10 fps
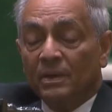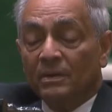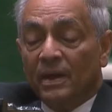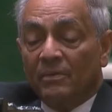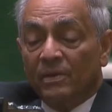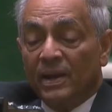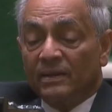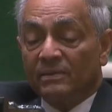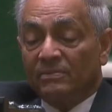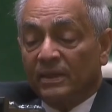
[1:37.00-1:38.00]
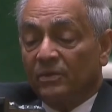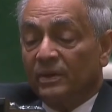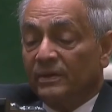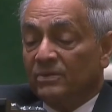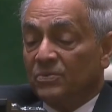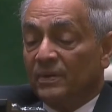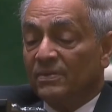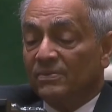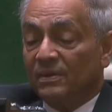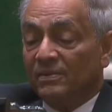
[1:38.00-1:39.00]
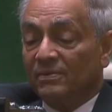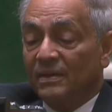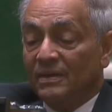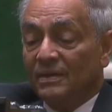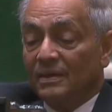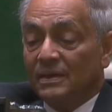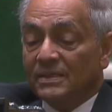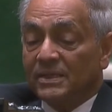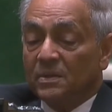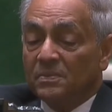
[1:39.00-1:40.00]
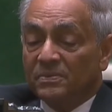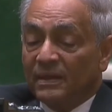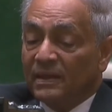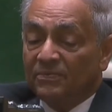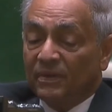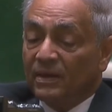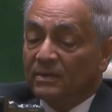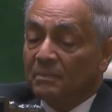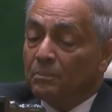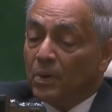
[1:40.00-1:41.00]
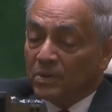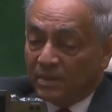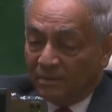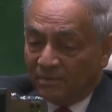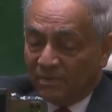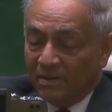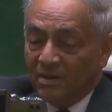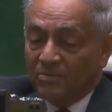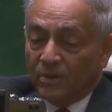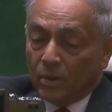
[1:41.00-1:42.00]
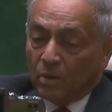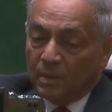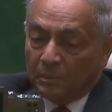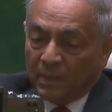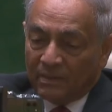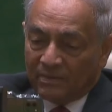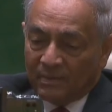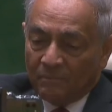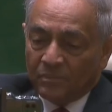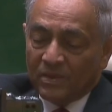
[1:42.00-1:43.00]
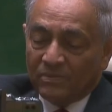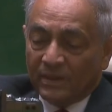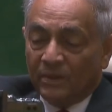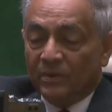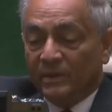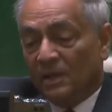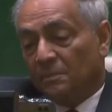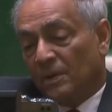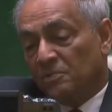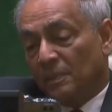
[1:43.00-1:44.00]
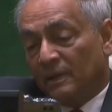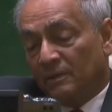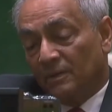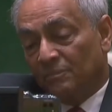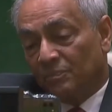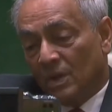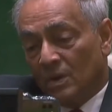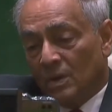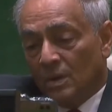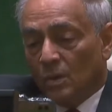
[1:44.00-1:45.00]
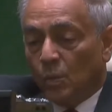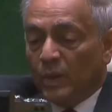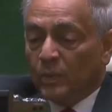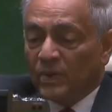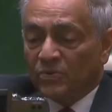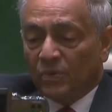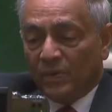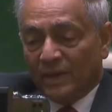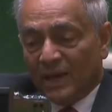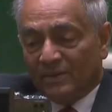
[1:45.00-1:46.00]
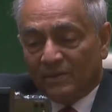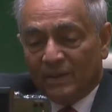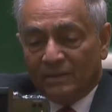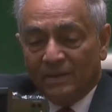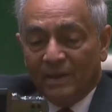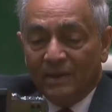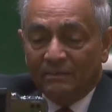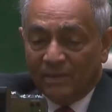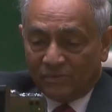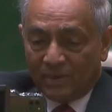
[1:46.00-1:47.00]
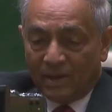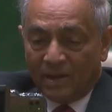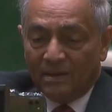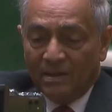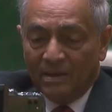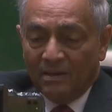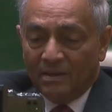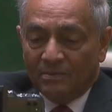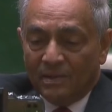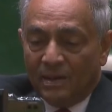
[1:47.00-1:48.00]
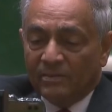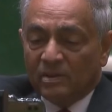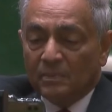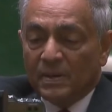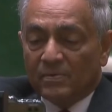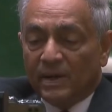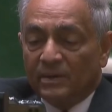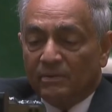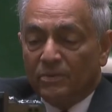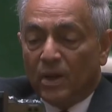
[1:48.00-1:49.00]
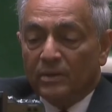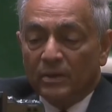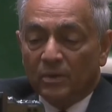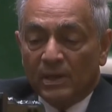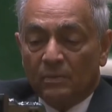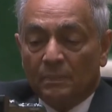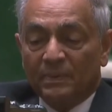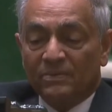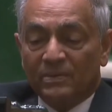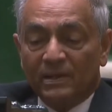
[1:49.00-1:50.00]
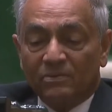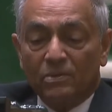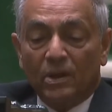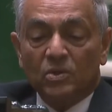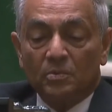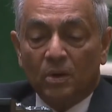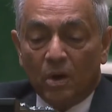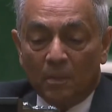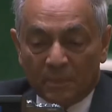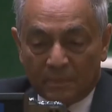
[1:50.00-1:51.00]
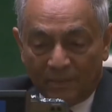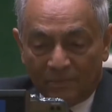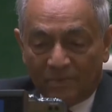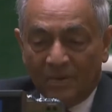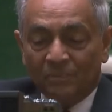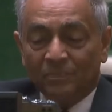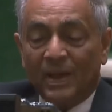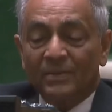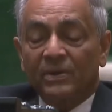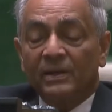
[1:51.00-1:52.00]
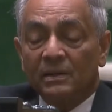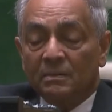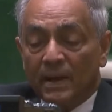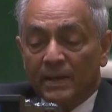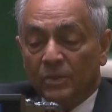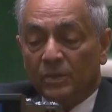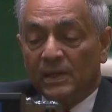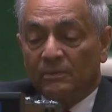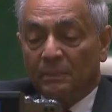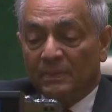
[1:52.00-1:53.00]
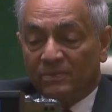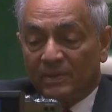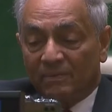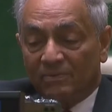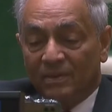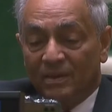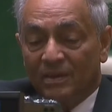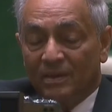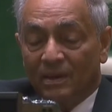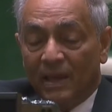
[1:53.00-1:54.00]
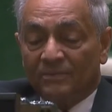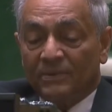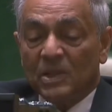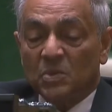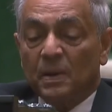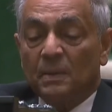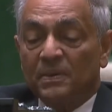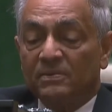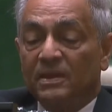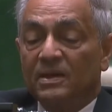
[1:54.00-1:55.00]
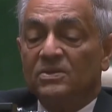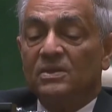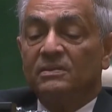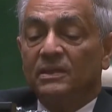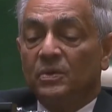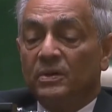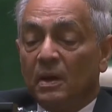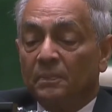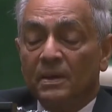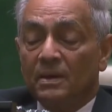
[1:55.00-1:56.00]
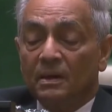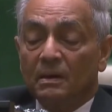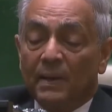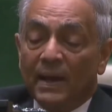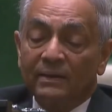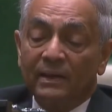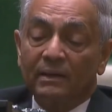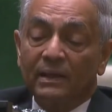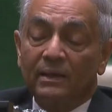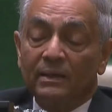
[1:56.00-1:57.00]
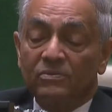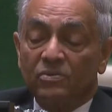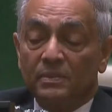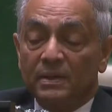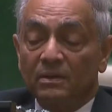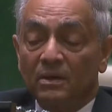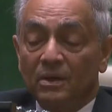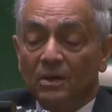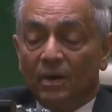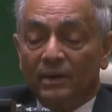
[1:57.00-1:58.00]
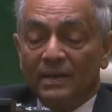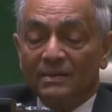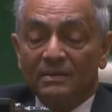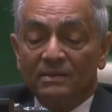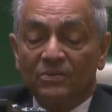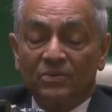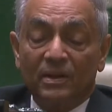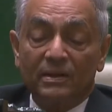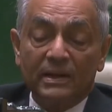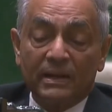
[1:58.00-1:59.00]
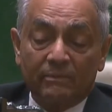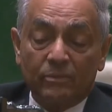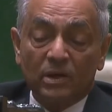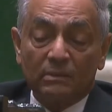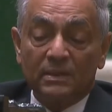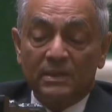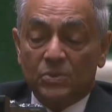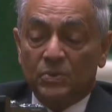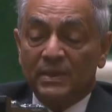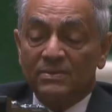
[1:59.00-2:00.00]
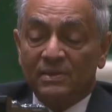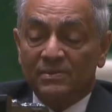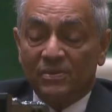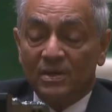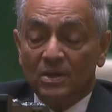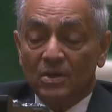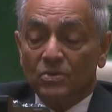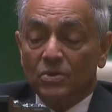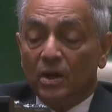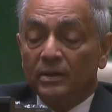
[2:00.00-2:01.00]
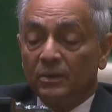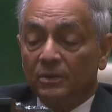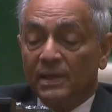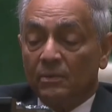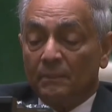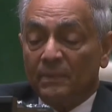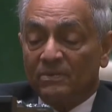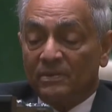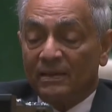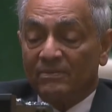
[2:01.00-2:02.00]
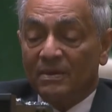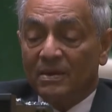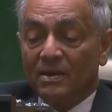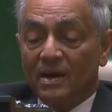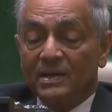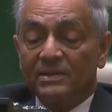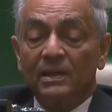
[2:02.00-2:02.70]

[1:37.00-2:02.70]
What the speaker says: and related security assurances, assume significant importance for global peace, security and prosperity. We wish to reiterate in this regard the legitimate right of non-nuclear weapon states not to be compromised and threatened by nuclear weapon states, and for this purpose the urgency to adopt a binding legal instrument on unconditional and irrevocable assurances to non-nuclear weapon states until